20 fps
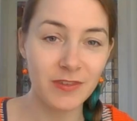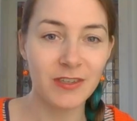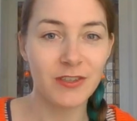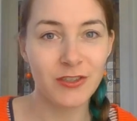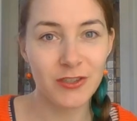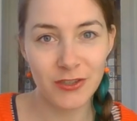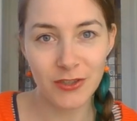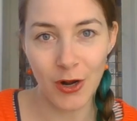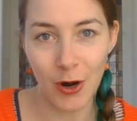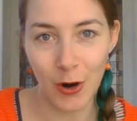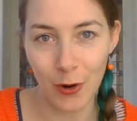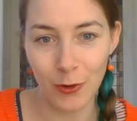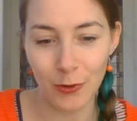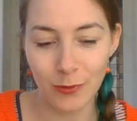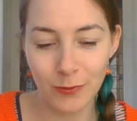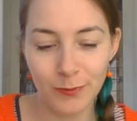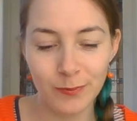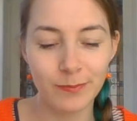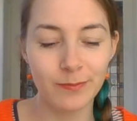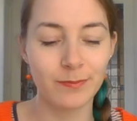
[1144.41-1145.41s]
So,
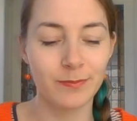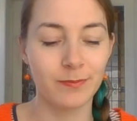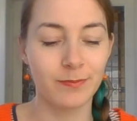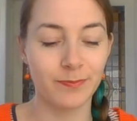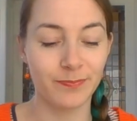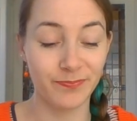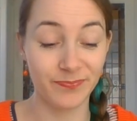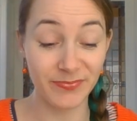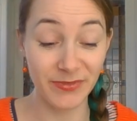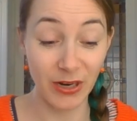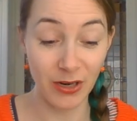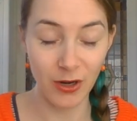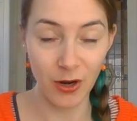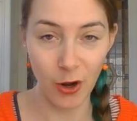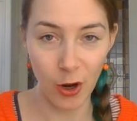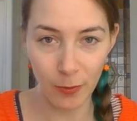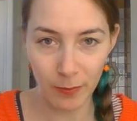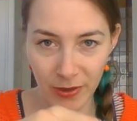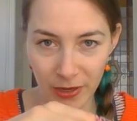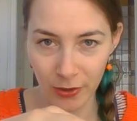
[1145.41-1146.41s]
lo
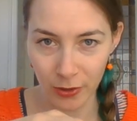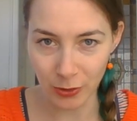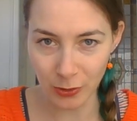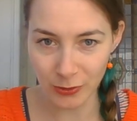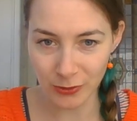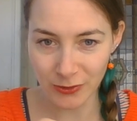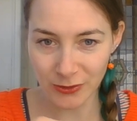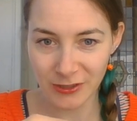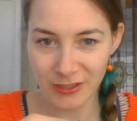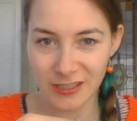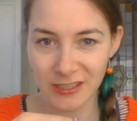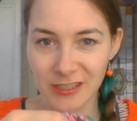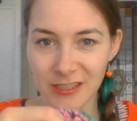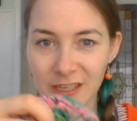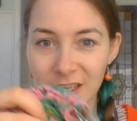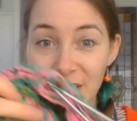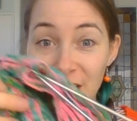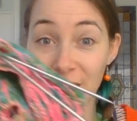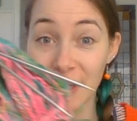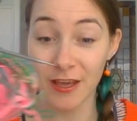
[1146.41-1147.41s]
and behold,
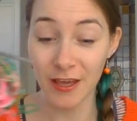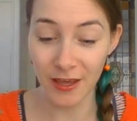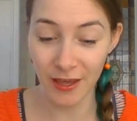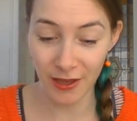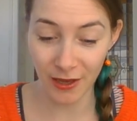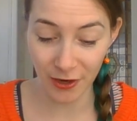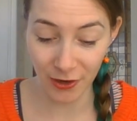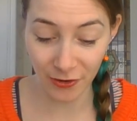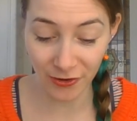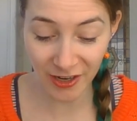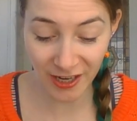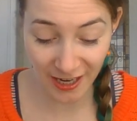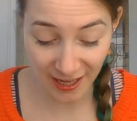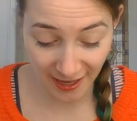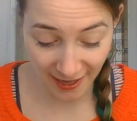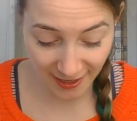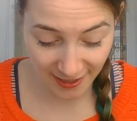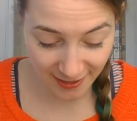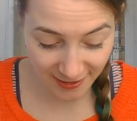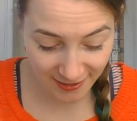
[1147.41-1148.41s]
here it
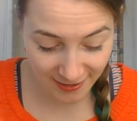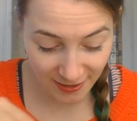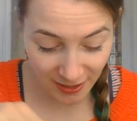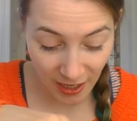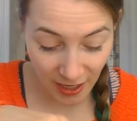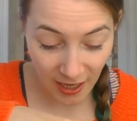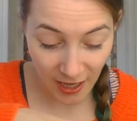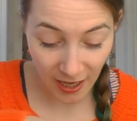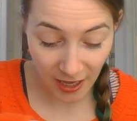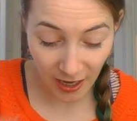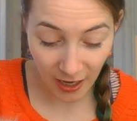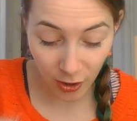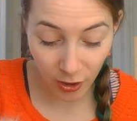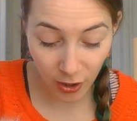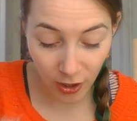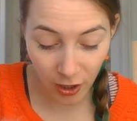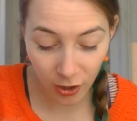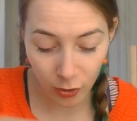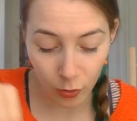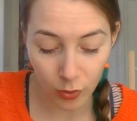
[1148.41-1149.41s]
is.
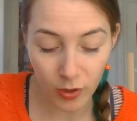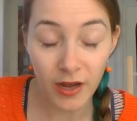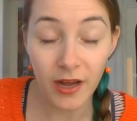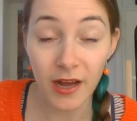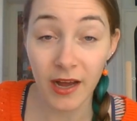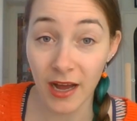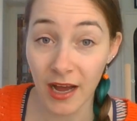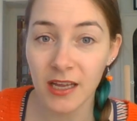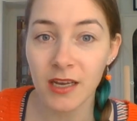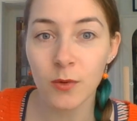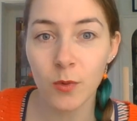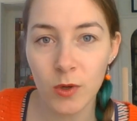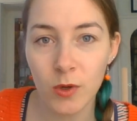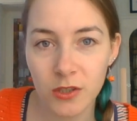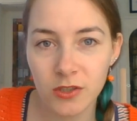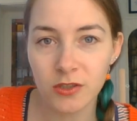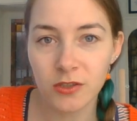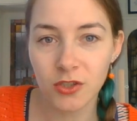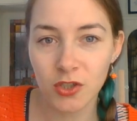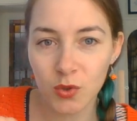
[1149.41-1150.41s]
Oh, it
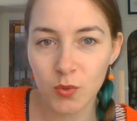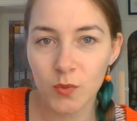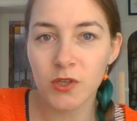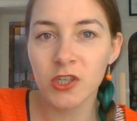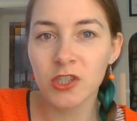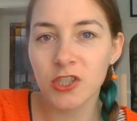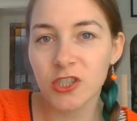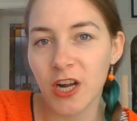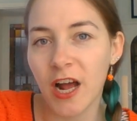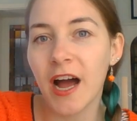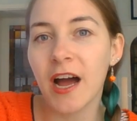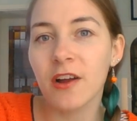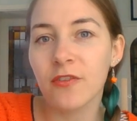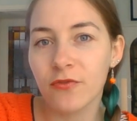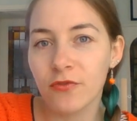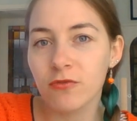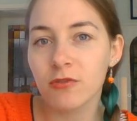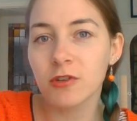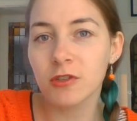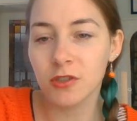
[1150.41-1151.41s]
was a swatch. I
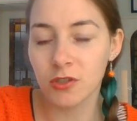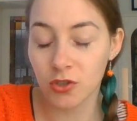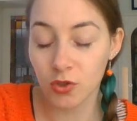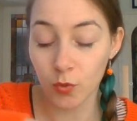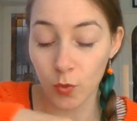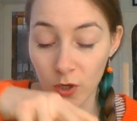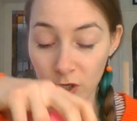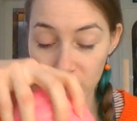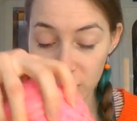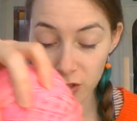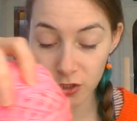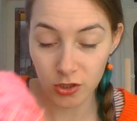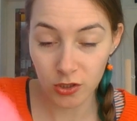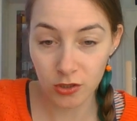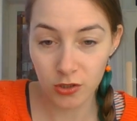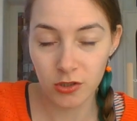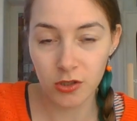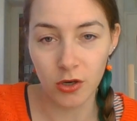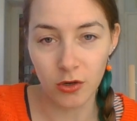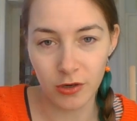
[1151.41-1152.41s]
frogged the swatch
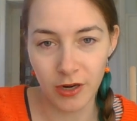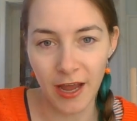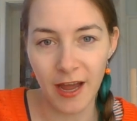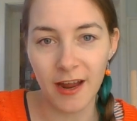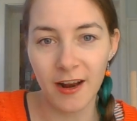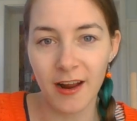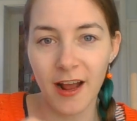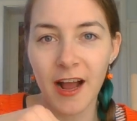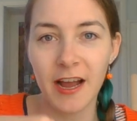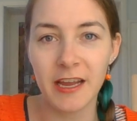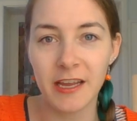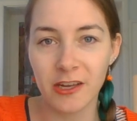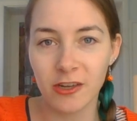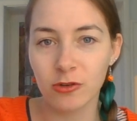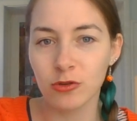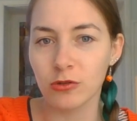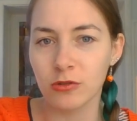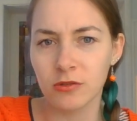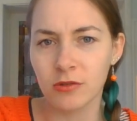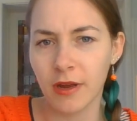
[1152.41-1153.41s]
so that I
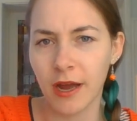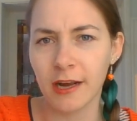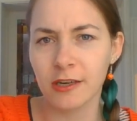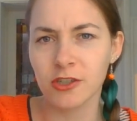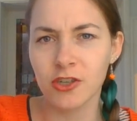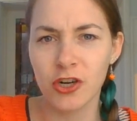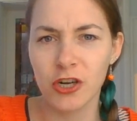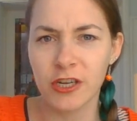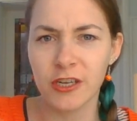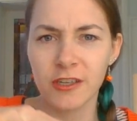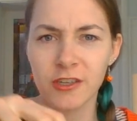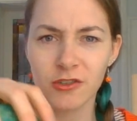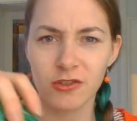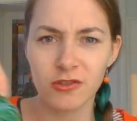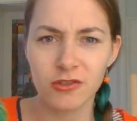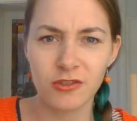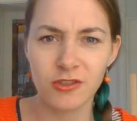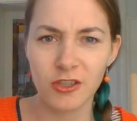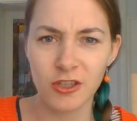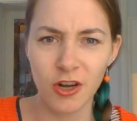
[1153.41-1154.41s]
could actually
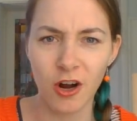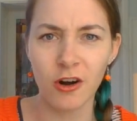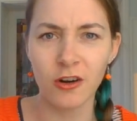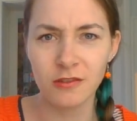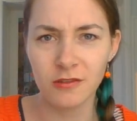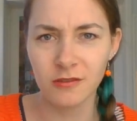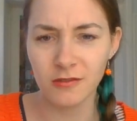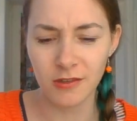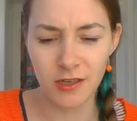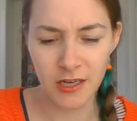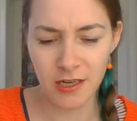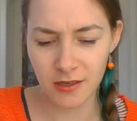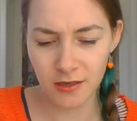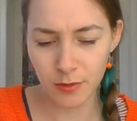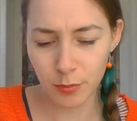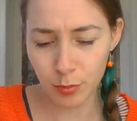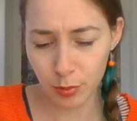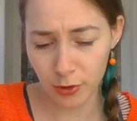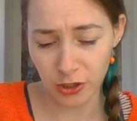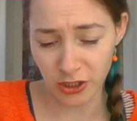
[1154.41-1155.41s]
use the yarn in the
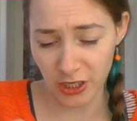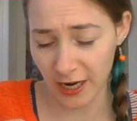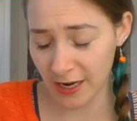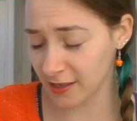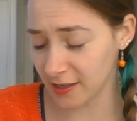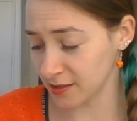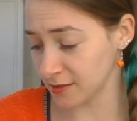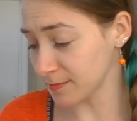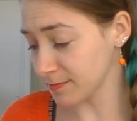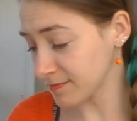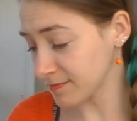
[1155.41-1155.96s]
project.